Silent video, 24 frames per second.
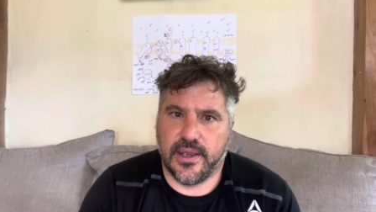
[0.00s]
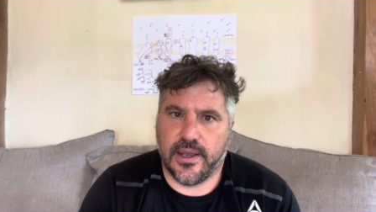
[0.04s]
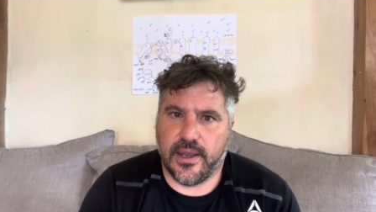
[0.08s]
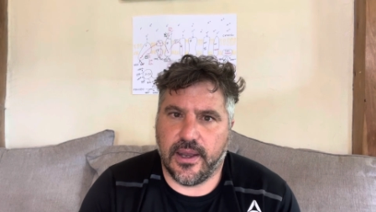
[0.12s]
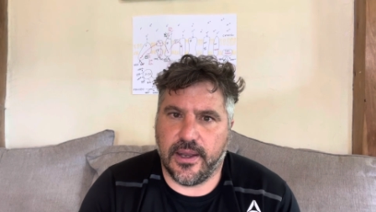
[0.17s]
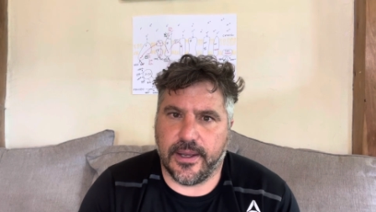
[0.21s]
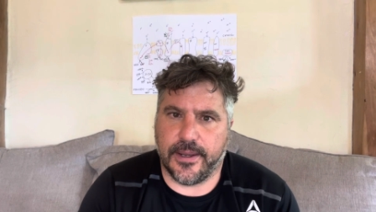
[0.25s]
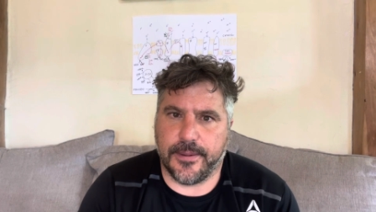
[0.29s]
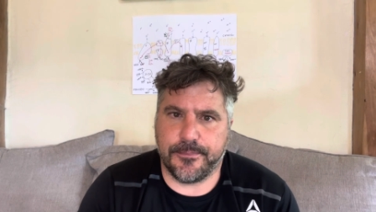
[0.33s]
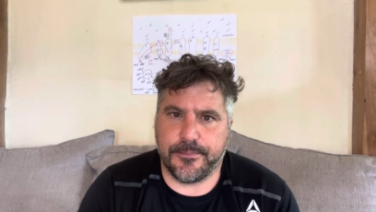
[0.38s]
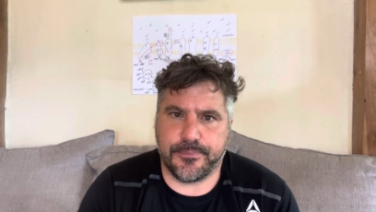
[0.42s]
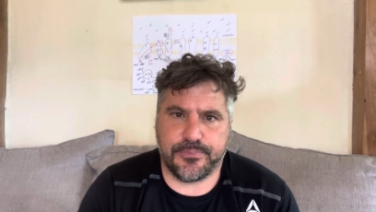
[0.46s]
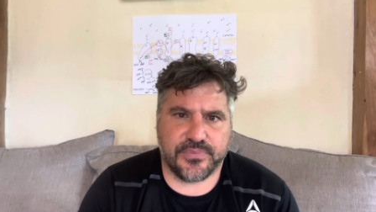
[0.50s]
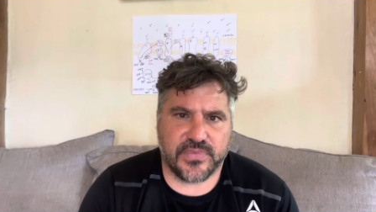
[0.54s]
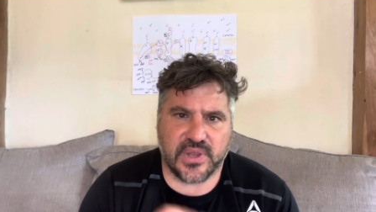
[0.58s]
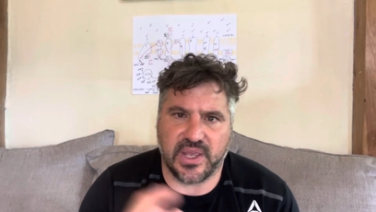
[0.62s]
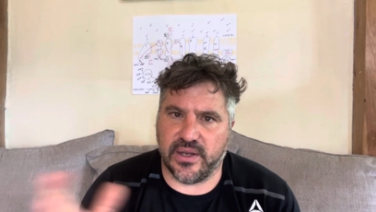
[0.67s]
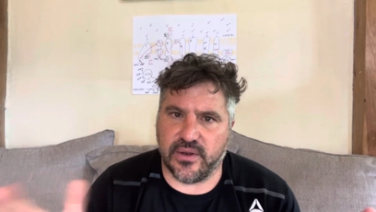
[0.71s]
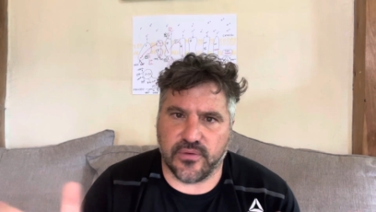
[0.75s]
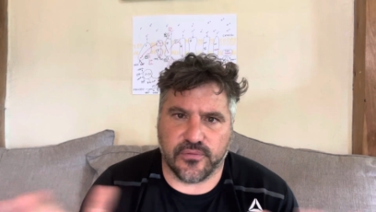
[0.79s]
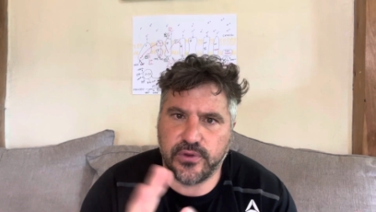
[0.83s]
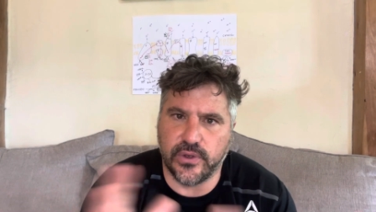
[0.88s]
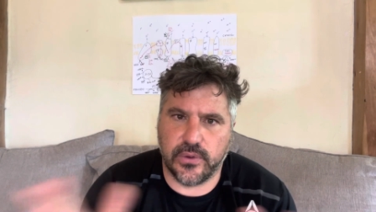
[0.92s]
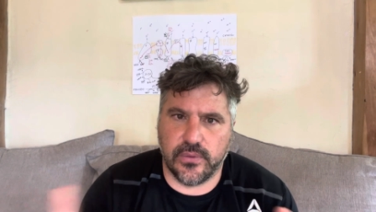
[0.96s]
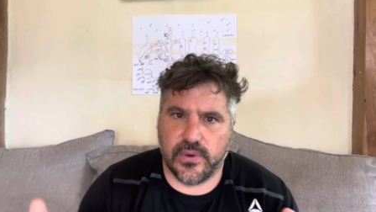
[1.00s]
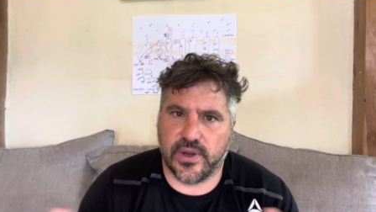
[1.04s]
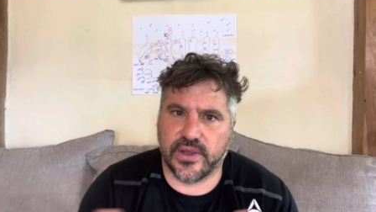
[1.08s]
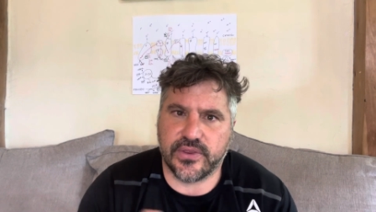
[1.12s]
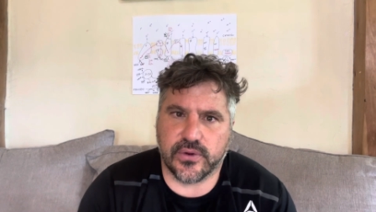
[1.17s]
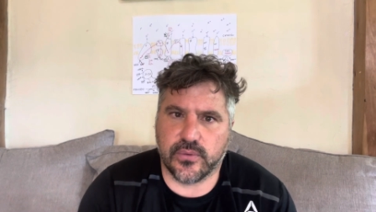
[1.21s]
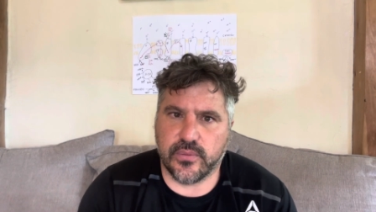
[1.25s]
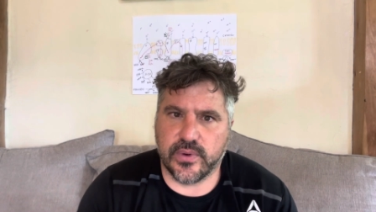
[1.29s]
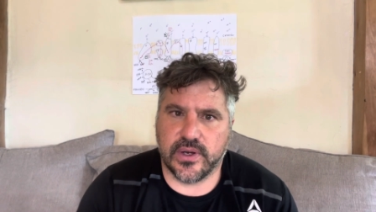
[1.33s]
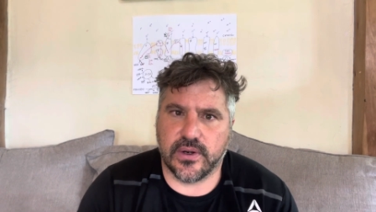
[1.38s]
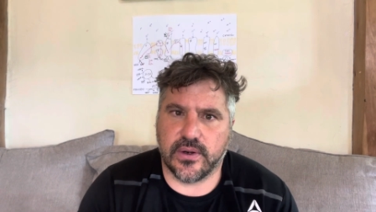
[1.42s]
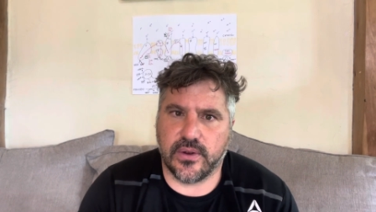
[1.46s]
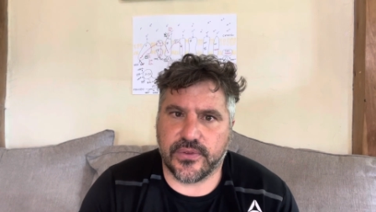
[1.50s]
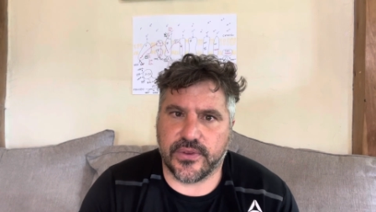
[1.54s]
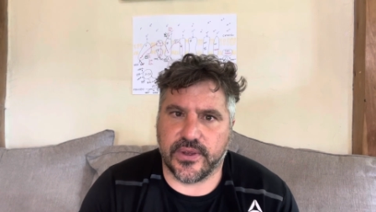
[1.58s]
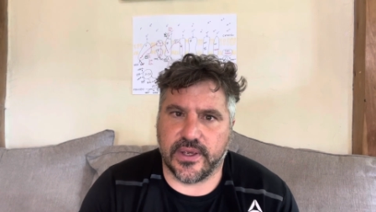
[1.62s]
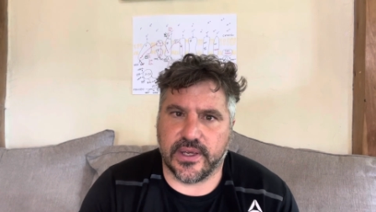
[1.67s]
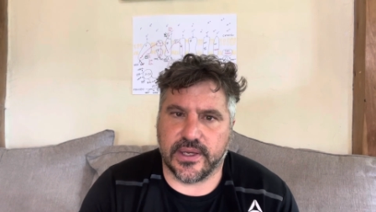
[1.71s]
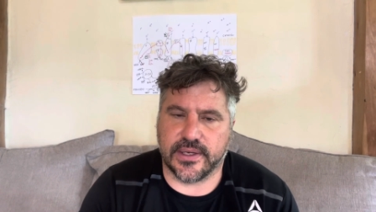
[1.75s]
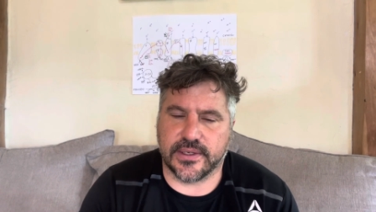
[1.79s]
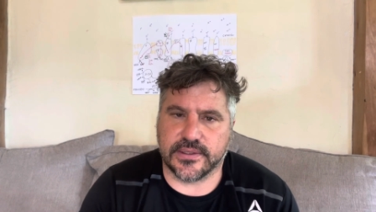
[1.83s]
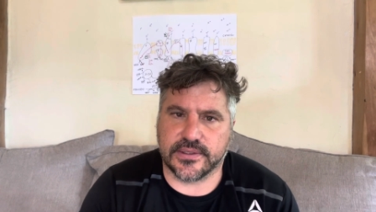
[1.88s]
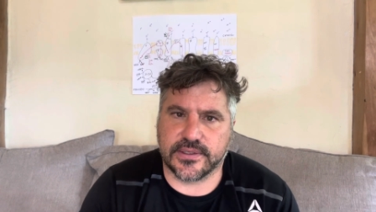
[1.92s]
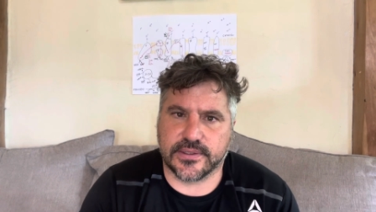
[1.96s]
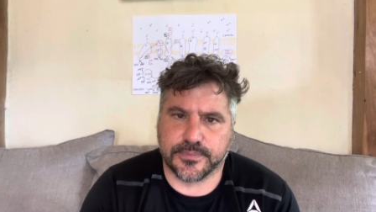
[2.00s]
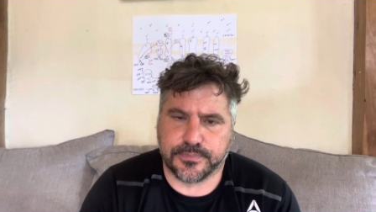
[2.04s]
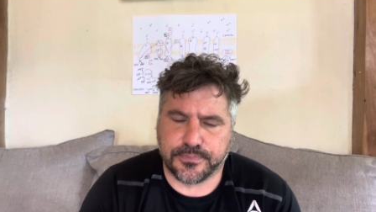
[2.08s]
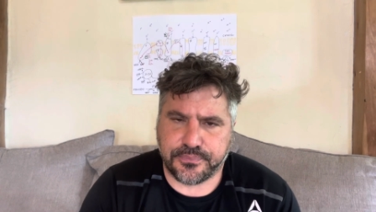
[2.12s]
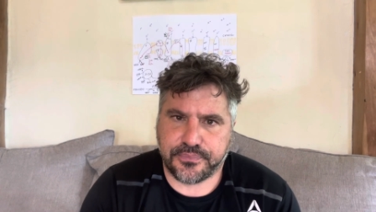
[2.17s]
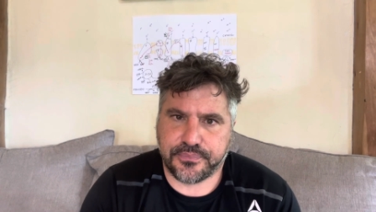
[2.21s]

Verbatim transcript: um, and a few other weirdo things.